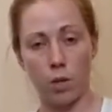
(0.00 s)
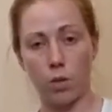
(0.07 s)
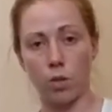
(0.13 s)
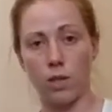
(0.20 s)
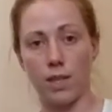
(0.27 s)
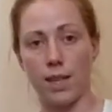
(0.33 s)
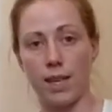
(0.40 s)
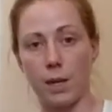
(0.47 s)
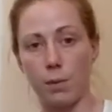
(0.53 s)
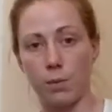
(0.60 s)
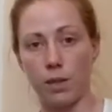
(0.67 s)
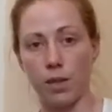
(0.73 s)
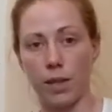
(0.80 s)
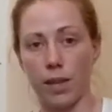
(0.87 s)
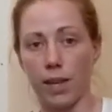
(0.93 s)
to keep
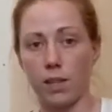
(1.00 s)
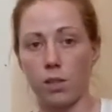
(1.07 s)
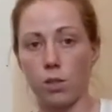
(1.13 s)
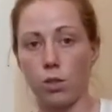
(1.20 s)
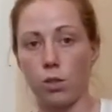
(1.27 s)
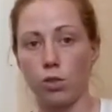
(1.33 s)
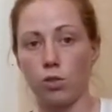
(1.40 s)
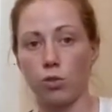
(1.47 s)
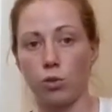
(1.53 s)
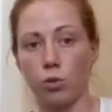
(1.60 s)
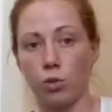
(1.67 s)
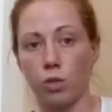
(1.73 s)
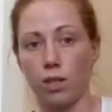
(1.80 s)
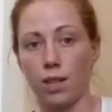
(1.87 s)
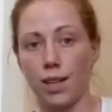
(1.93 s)
the legs neutral or
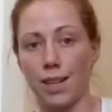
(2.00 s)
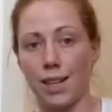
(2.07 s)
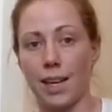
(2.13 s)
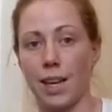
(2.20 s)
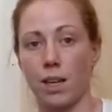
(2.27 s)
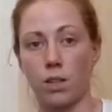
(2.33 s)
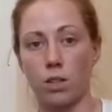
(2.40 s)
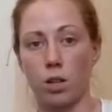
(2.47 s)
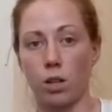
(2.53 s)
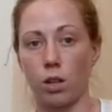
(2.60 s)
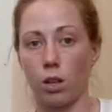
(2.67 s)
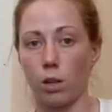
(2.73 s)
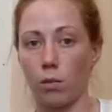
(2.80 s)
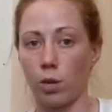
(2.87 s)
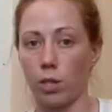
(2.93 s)
slightly
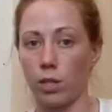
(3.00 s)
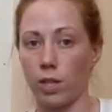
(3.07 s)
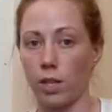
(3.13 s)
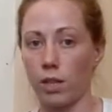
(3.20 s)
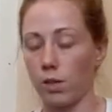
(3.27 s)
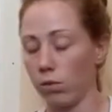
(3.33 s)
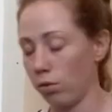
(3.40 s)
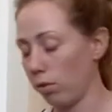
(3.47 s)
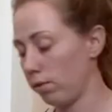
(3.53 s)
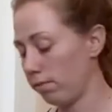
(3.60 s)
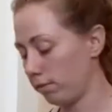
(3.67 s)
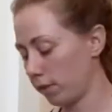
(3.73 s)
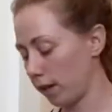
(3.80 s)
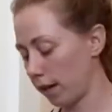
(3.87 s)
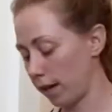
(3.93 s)
externally rotated or
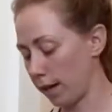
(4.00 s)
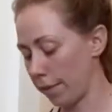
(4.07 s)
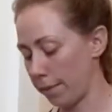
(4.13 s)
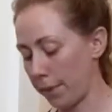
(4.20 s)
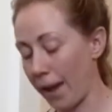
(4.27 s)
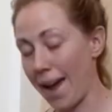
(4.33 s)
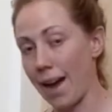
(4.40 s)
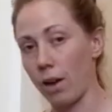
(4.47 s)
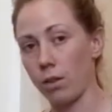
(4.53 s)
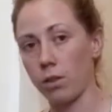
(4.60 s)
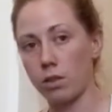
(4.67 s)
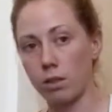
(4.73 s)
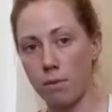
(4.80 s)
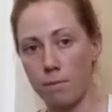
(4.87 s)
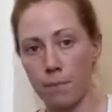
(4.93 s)

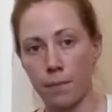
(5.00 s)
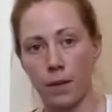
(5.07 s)
out